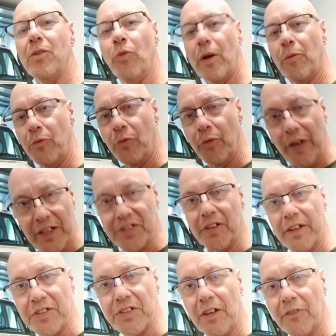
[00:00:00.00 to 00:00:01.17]
One
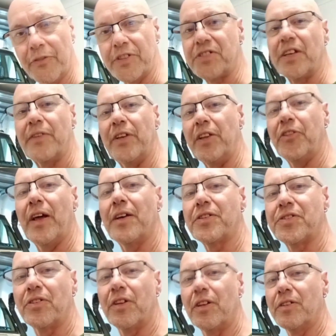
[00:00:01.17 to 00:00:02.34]
recently sold for
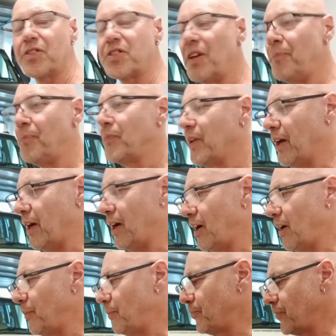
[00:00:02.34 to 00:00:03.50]

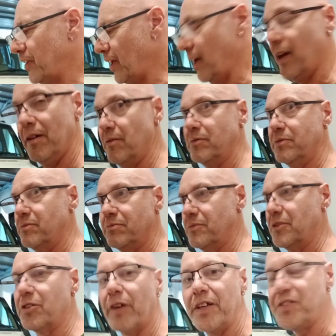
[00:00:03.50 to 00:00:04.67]
$70,000.
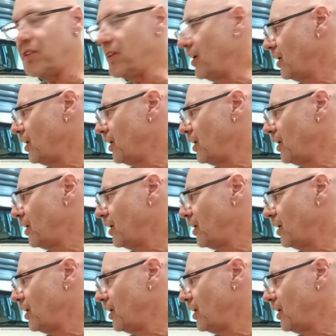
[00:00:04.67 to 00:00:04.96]
Crazy.